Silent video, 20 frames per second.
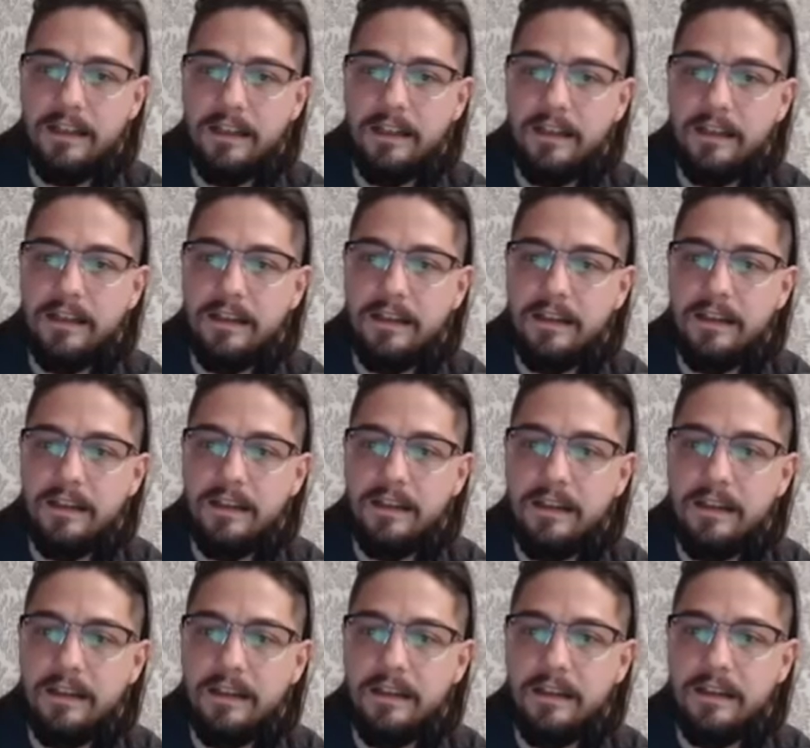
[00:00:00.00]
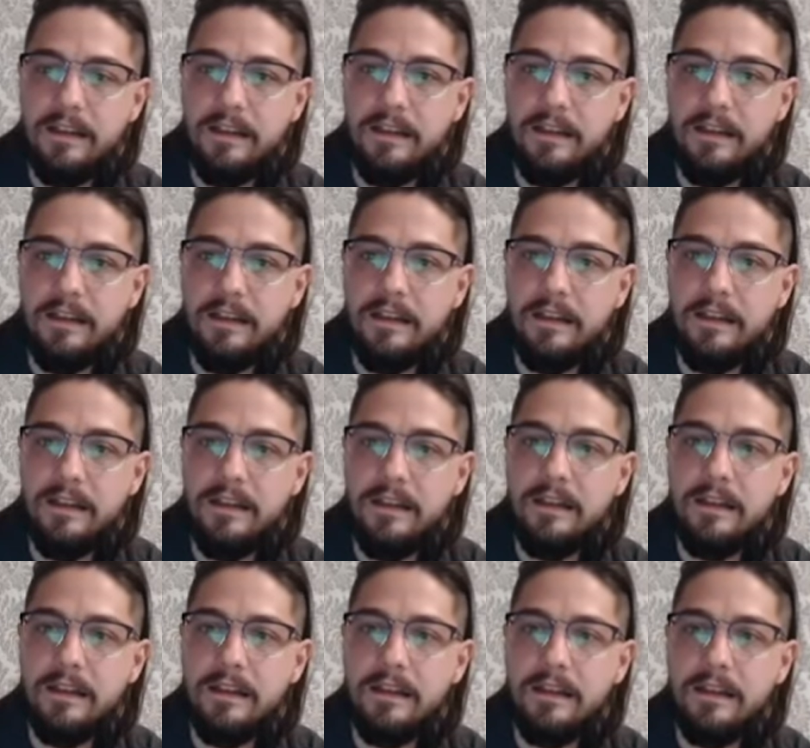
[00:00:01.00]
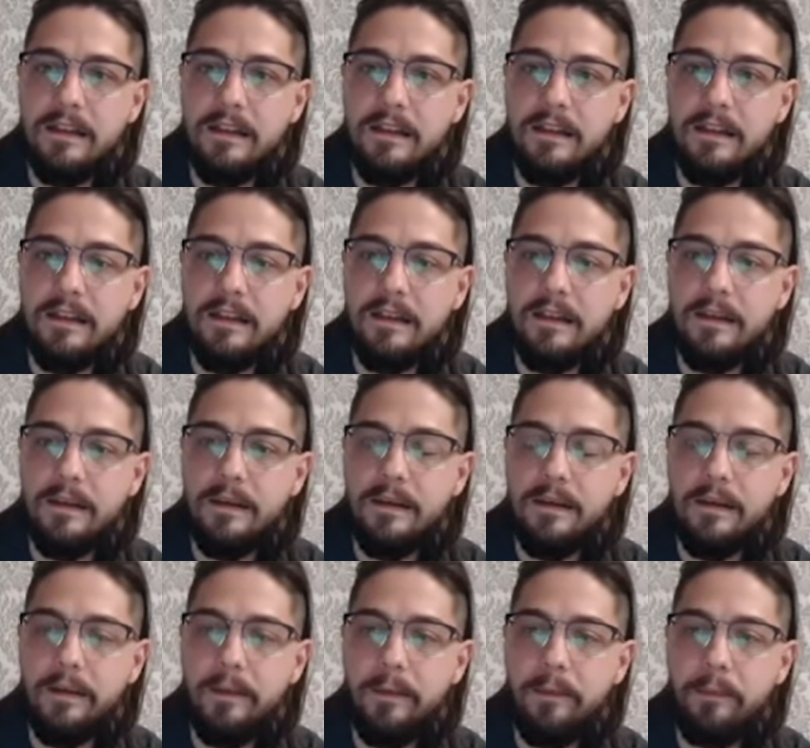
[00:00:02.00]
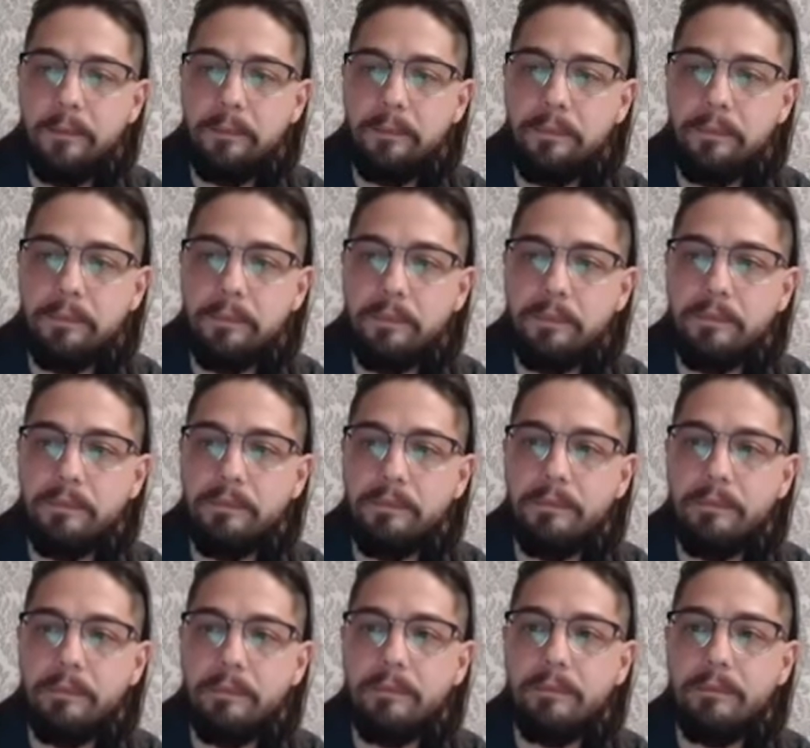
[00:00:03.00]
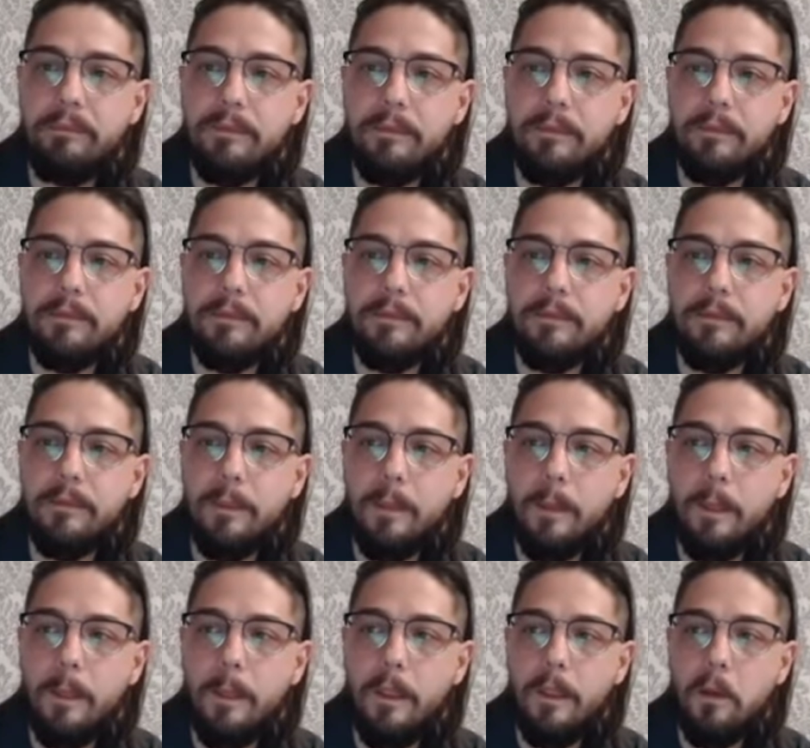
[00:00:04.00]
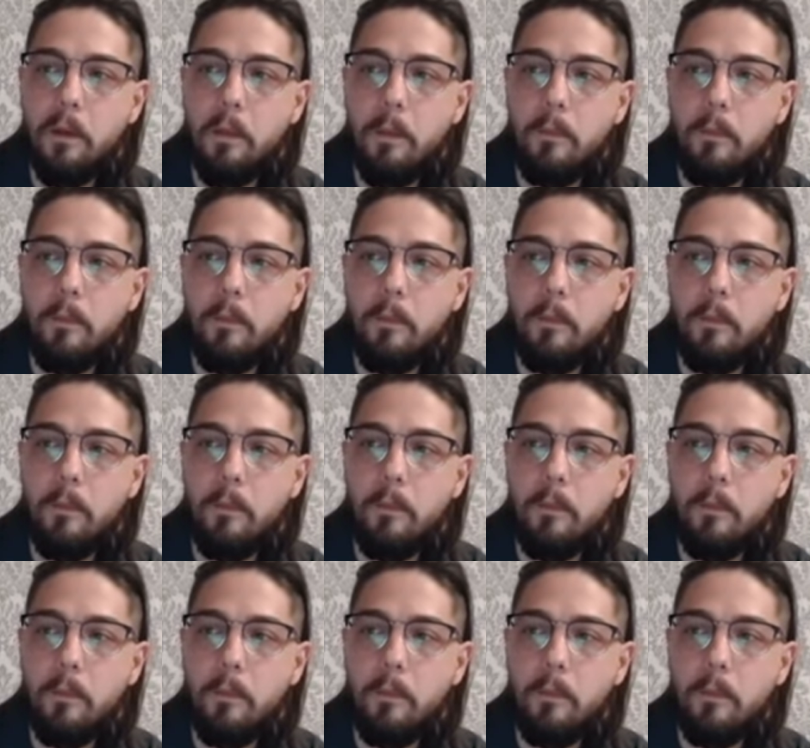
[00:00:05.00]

This person isn't speaking.